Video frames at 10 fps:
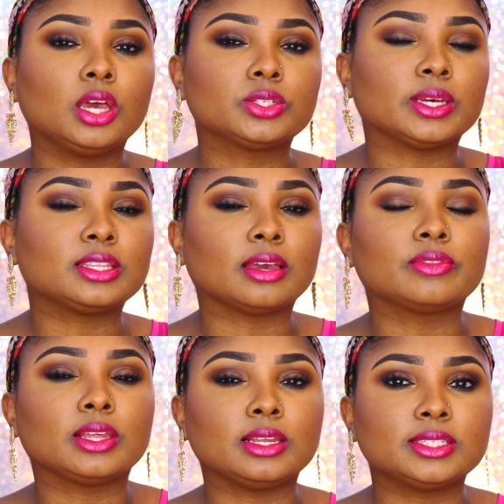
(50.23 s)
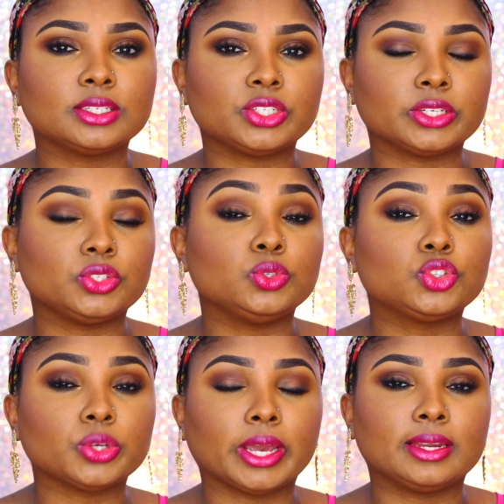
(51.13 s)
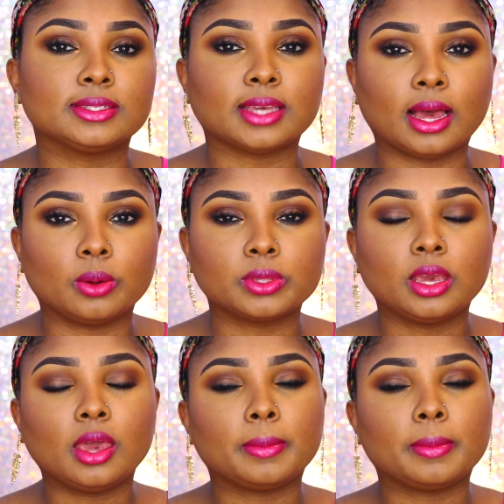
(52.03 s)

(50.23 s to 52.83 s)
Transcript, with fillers: so i definitely suggest you try this out